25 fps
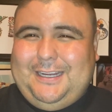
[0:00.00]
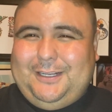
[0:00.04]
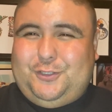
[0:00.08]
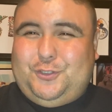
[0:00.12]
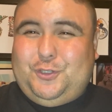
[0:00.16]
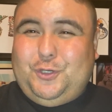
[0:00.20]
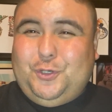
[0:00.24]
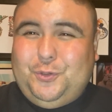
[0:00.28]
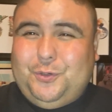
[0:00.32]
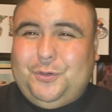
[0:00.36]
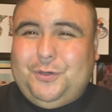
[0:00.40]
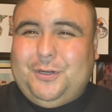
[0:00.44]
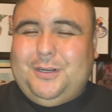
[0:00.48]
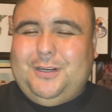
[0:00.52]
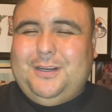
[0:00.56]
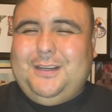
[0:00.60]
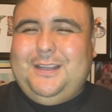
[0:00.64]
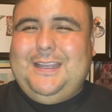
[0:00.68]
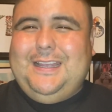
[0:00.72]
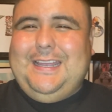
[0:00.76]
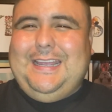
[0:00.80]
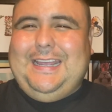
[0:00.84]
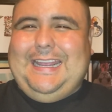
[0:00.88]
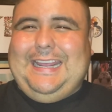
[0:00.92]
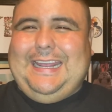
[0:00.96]

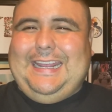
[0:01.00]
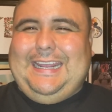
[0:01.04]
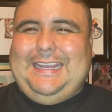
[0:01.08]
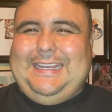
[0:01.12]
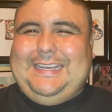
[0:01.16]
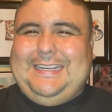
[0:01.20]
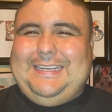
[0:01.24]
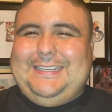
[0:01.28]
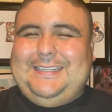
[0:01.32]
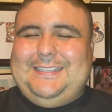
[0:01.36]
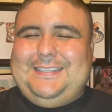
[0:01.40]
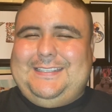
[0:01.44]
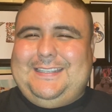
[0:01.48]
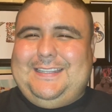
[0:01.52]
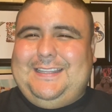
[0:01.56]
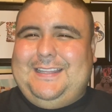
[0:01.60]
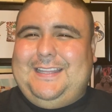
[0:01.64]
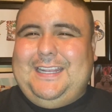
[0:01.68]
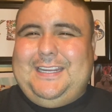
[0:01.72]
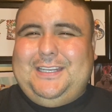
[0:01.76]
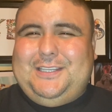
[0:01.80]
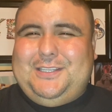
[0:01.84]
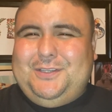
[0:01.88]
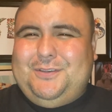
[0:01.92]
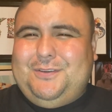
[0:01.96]
tour, and
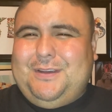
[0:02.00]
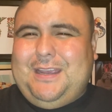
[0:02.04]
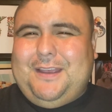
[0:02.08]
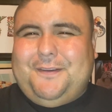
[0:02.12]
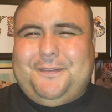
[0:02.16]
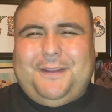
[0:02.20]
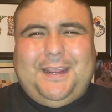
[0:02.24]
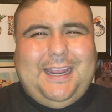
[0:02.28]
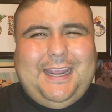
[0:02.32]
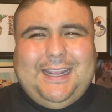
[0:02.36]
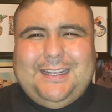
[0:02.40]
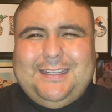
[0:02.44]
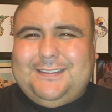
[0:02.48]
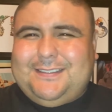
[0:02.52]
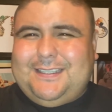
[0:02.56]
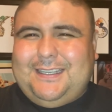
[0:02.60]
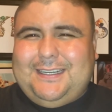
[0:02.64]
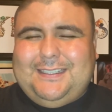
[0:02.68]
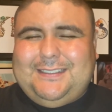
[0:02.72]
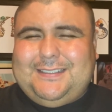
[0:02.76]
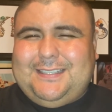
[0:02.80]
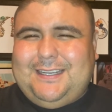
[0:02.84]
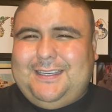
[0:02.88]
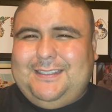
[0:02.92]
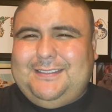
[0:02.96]
they do have hand
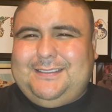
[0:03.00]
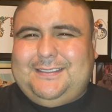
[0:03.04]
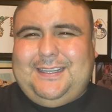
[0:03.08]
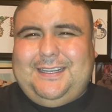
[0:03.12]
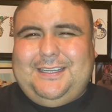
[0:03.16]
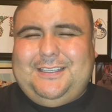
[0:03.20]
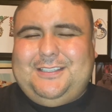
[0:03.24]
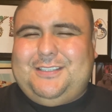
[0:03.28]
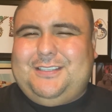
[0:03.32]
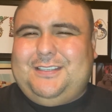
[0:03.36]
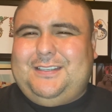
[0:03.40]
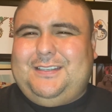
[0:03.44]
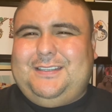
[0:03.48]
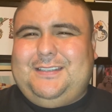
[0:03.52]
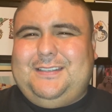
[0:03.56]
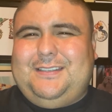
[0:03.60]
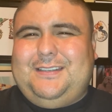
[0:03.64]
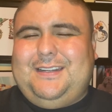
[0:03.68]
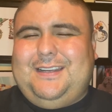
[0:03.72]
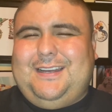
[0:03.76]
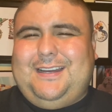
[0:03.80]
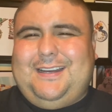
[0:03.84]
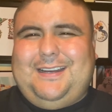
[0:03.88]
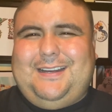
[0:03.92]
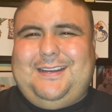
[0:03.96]

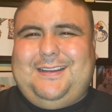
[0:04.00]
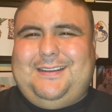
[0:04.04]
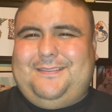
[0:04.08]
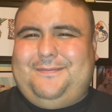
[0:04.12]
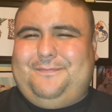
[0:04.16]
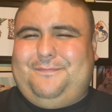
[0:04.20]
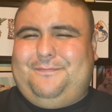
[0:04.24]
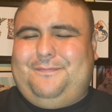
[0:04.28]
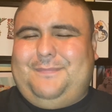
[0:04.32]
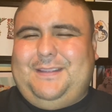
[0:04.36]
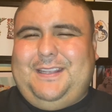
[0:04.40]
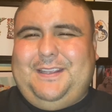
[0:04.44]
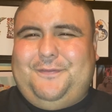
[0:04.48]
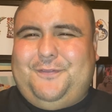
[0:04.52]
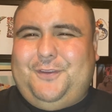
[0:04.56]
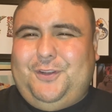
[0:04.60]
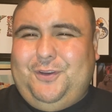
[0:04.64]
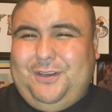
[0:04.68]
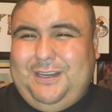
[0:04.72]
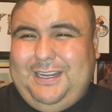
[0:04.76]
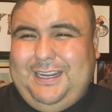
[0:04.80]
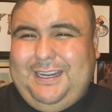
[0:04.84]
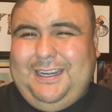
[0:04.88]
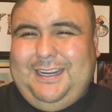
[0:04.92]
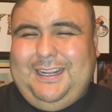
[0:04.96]
sanitization if you
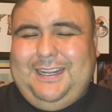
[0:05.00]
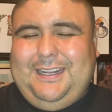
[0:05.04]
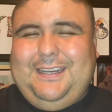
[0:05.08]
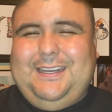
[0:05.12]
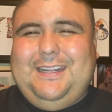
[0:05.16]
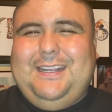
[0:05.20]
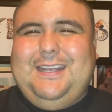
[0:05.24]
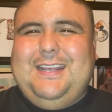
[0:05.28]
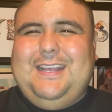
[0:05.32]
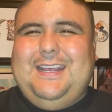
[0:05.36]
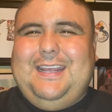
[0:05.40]
need it.